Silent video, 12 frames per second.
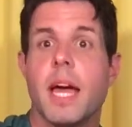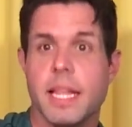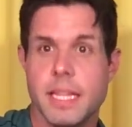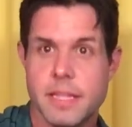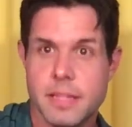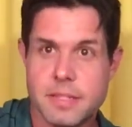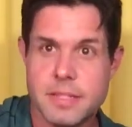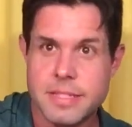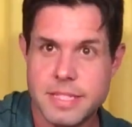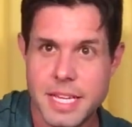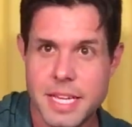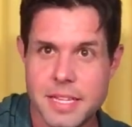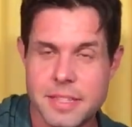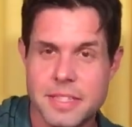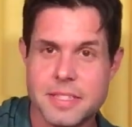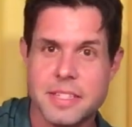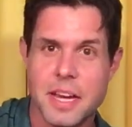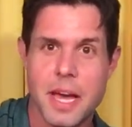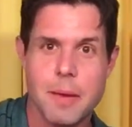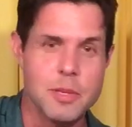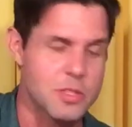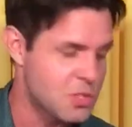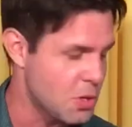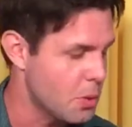And then the C this time
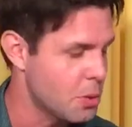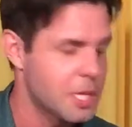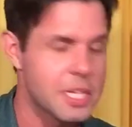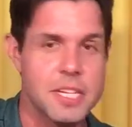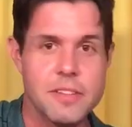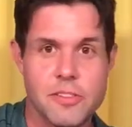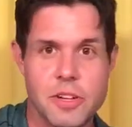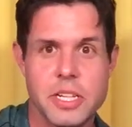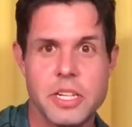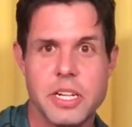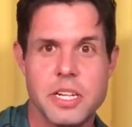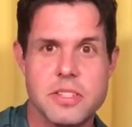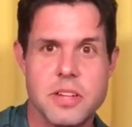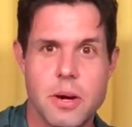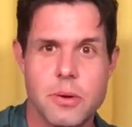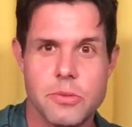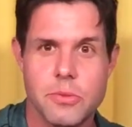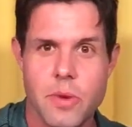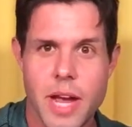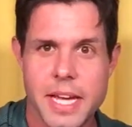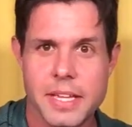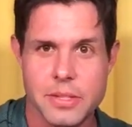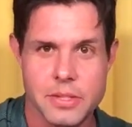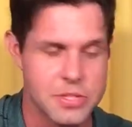is totally different. You're going to start with
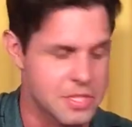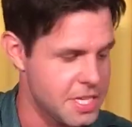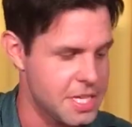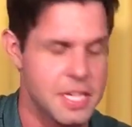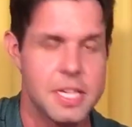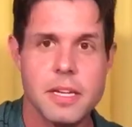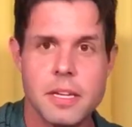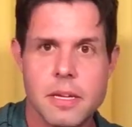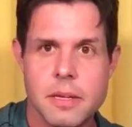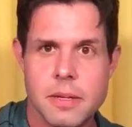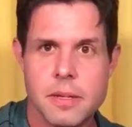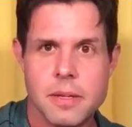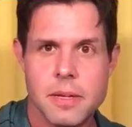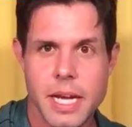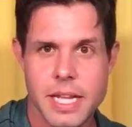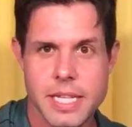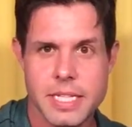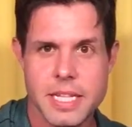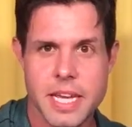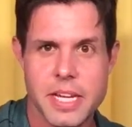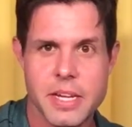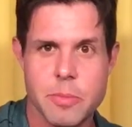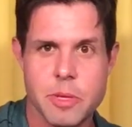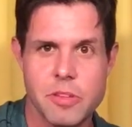regular C, and then
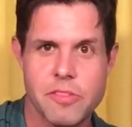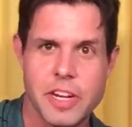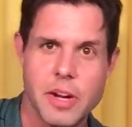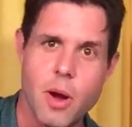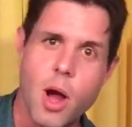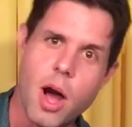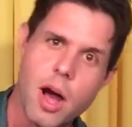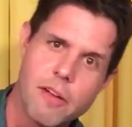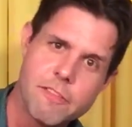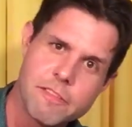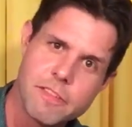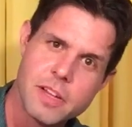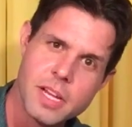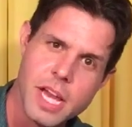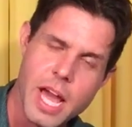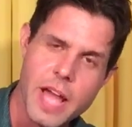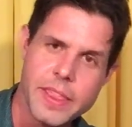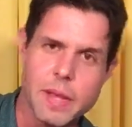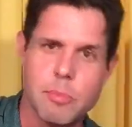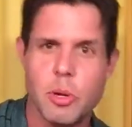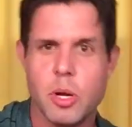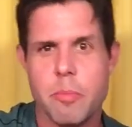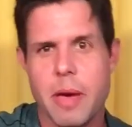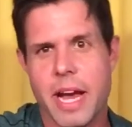take your middle finger off, and then
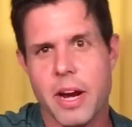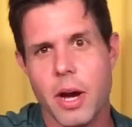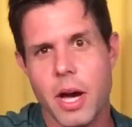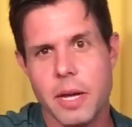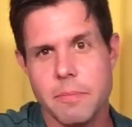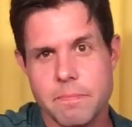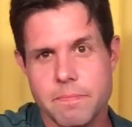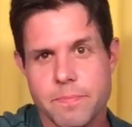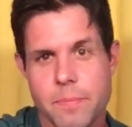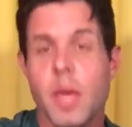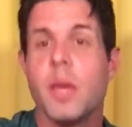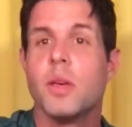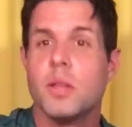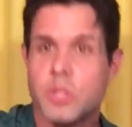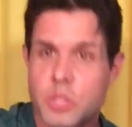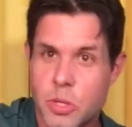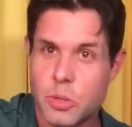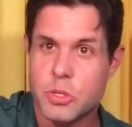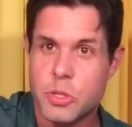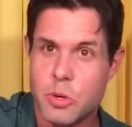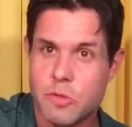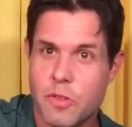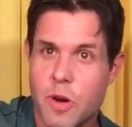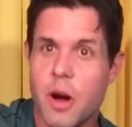put it back on. So,
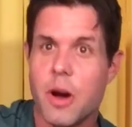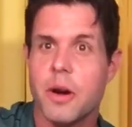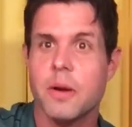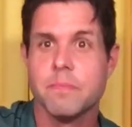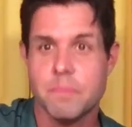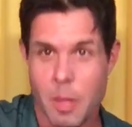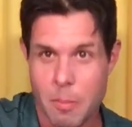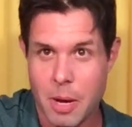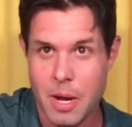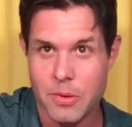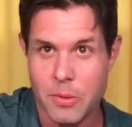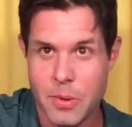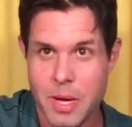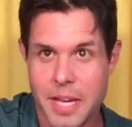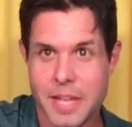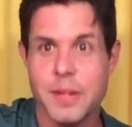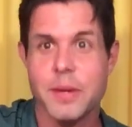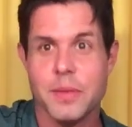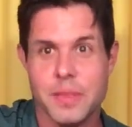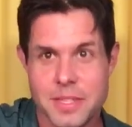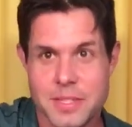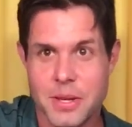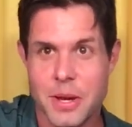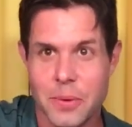so far, by the way,
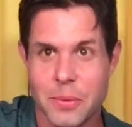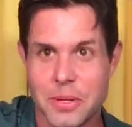this song